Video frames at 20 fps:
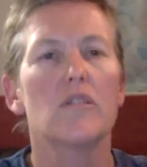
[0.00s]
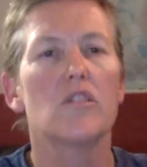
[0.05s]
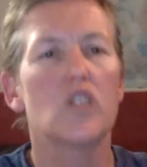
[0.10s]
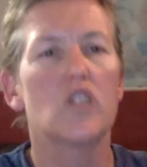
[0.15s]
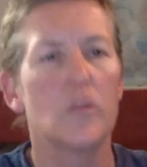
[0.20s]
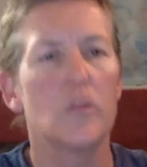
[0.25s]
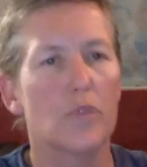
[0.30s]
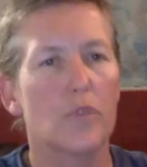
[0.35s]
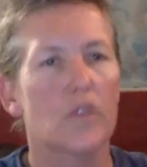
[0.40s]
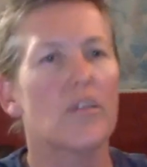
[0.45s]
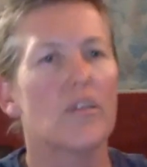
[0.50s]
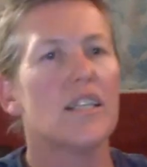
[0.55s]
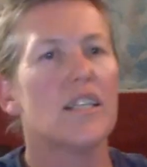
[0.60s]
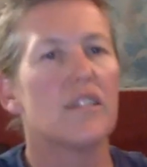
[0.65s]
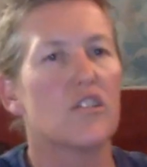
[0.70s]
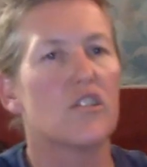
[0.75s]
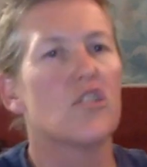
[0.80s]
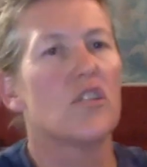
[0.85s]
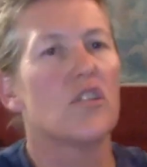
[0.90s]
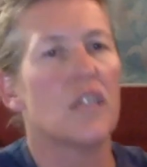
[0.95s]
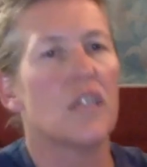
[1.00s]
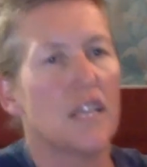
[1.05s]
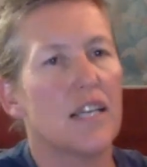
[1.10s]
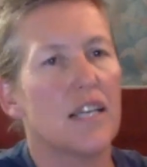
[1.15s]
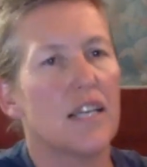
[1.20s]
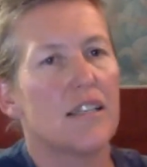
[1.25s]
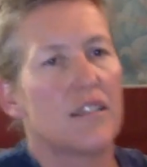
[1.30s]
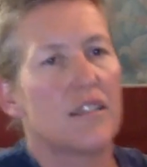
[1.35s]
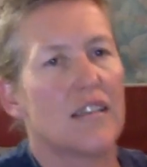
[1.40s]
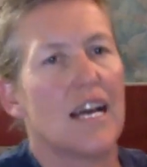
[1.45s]
to progress to the
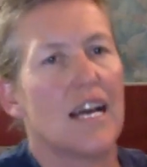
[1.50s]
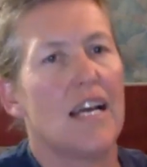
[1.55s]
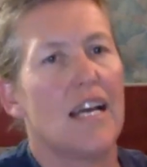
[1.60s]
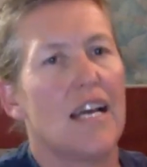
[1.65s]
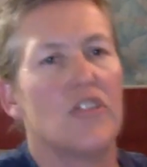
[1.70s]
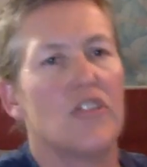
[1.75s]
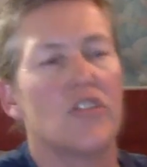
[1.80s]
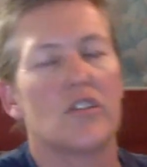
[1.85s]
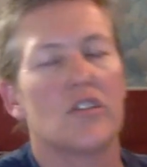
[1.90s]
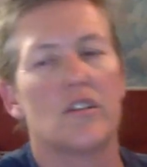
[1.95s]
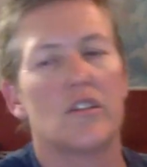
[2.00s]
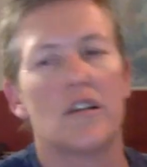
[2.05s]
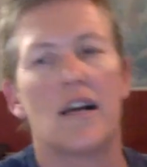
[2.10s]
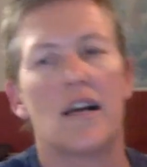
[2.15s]
next stage.